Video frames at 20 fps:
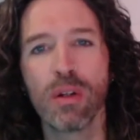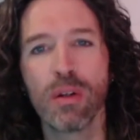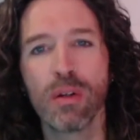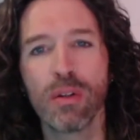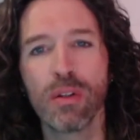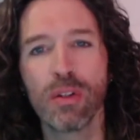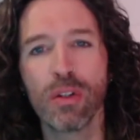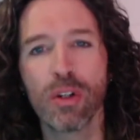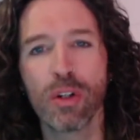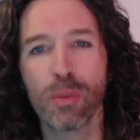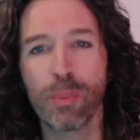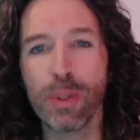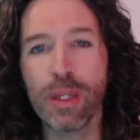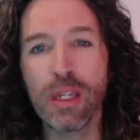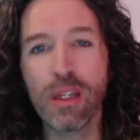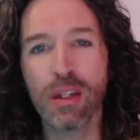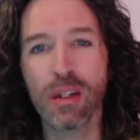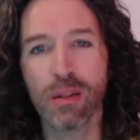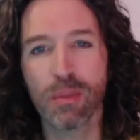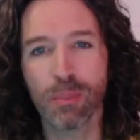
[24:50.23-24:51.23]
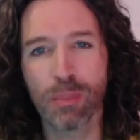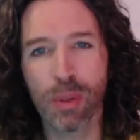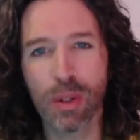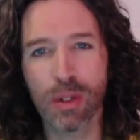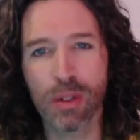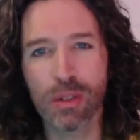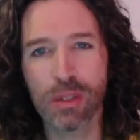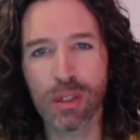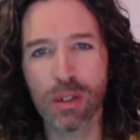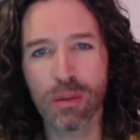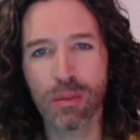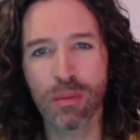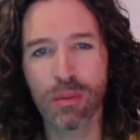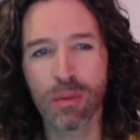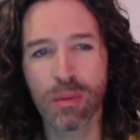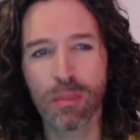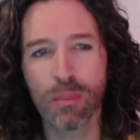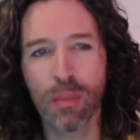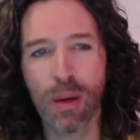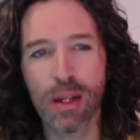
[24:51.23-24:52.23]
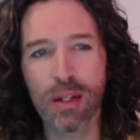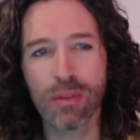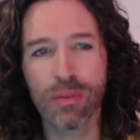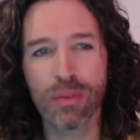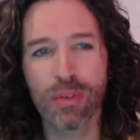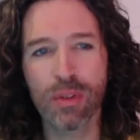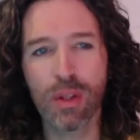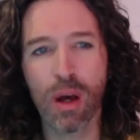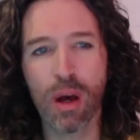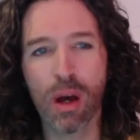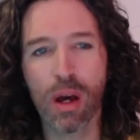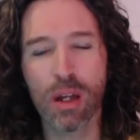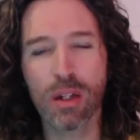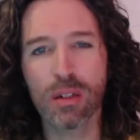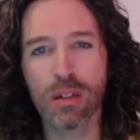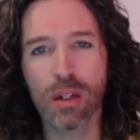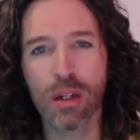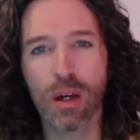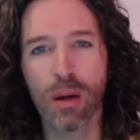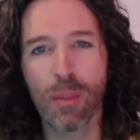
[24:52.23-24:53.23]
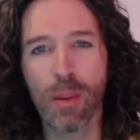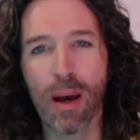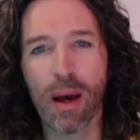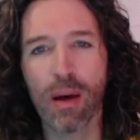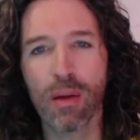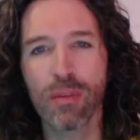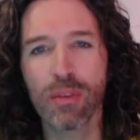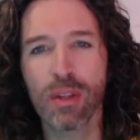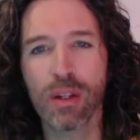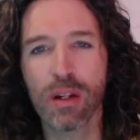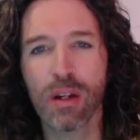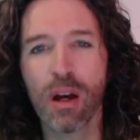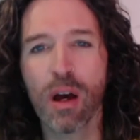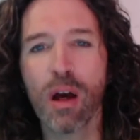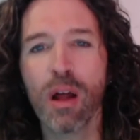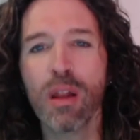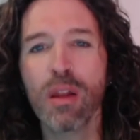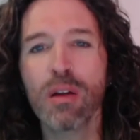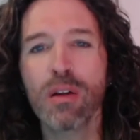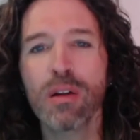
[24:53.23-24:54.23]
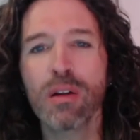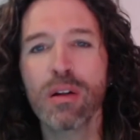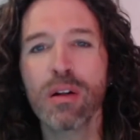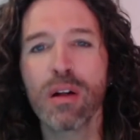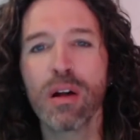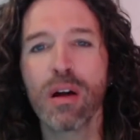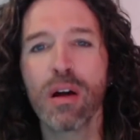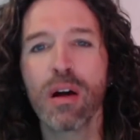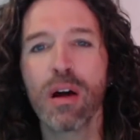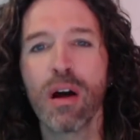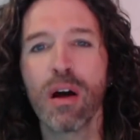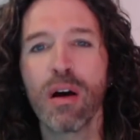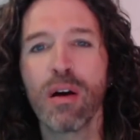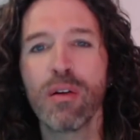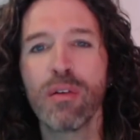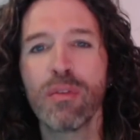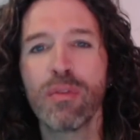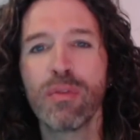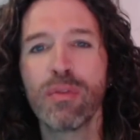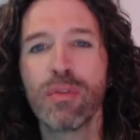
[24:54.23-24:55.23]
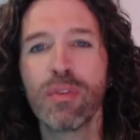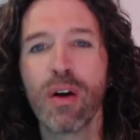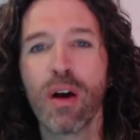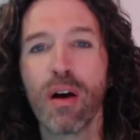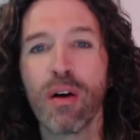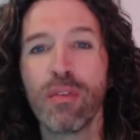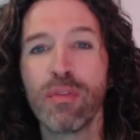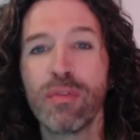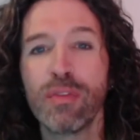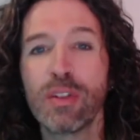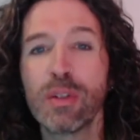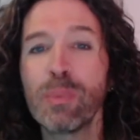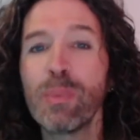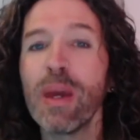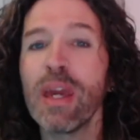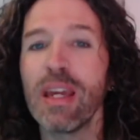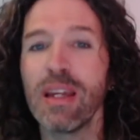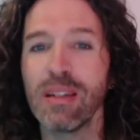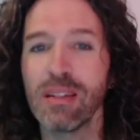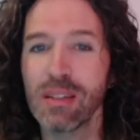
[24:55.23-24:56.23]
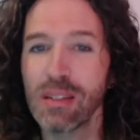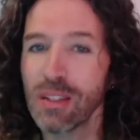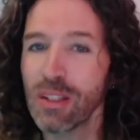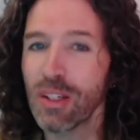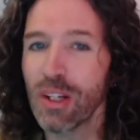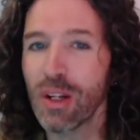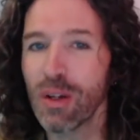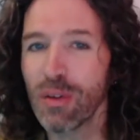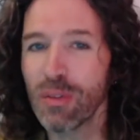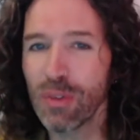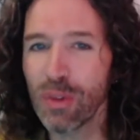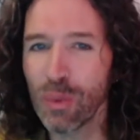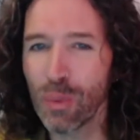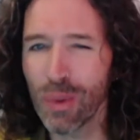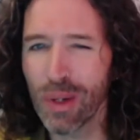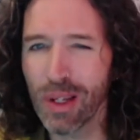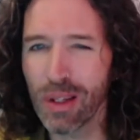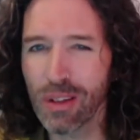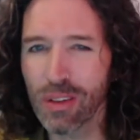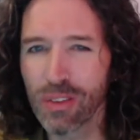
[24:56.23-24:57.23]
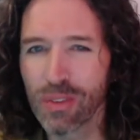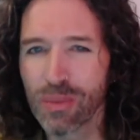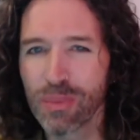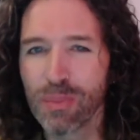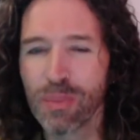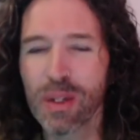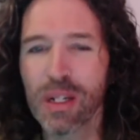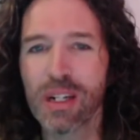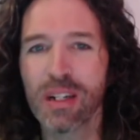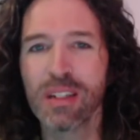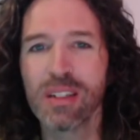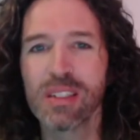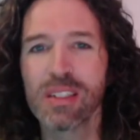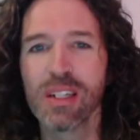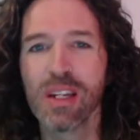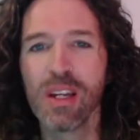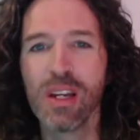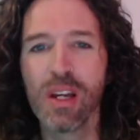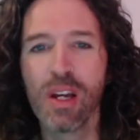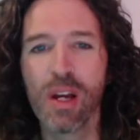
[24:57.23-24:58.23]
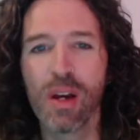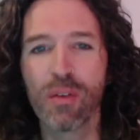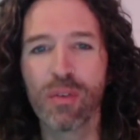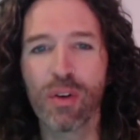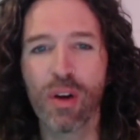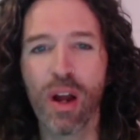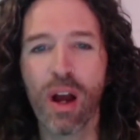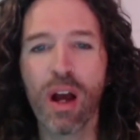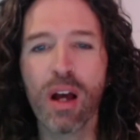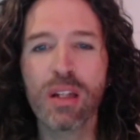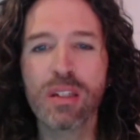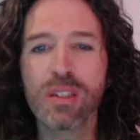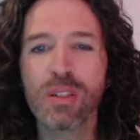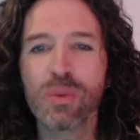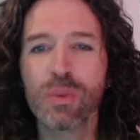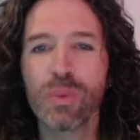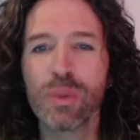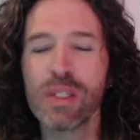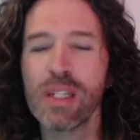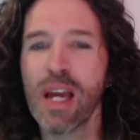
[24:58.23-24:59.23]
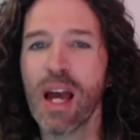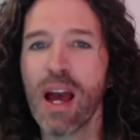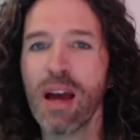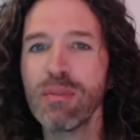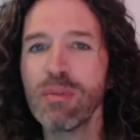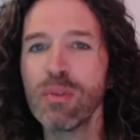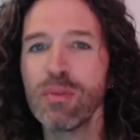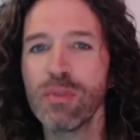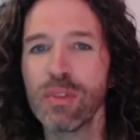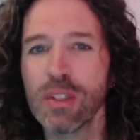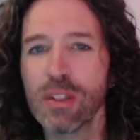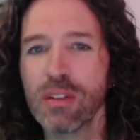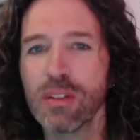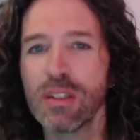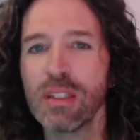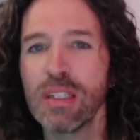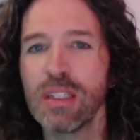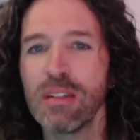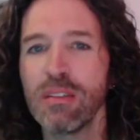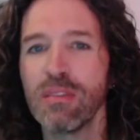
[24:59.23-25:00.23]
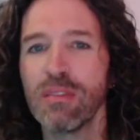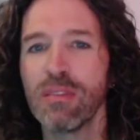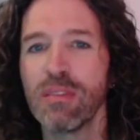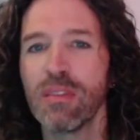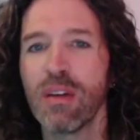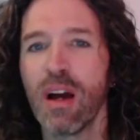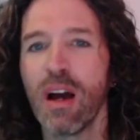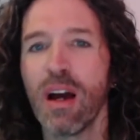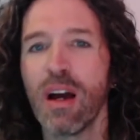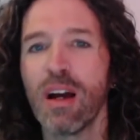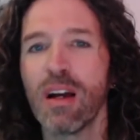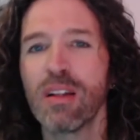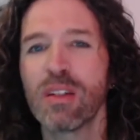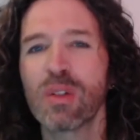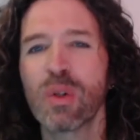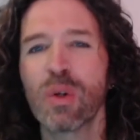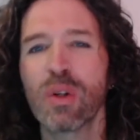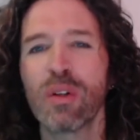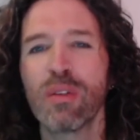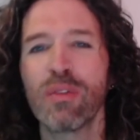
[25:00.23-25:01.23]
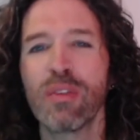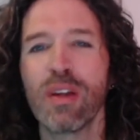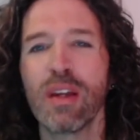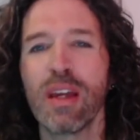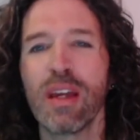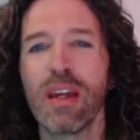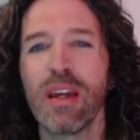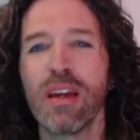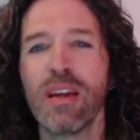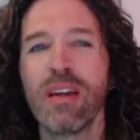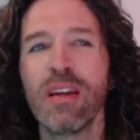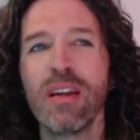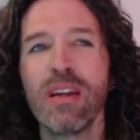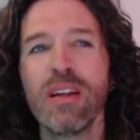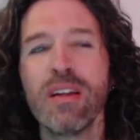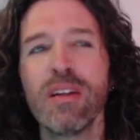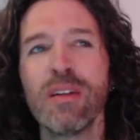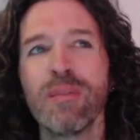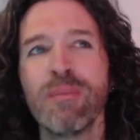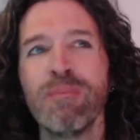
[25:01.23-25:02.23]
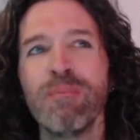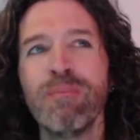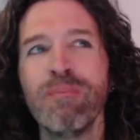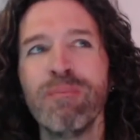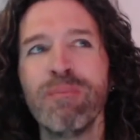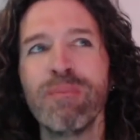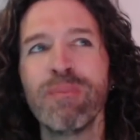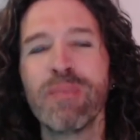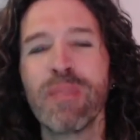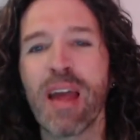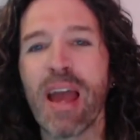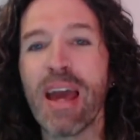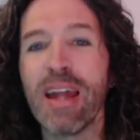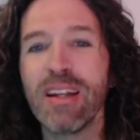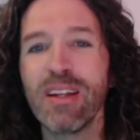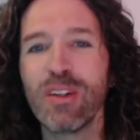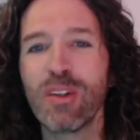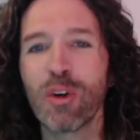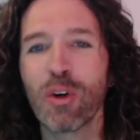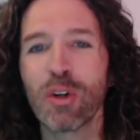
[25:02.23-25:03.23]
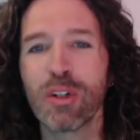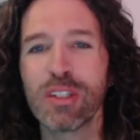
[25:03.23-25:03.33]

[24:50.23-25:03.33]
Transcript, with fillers: European person might have thought about the color of of space, you know, if you will, because for us we have a very uh, sort of mm, headed towards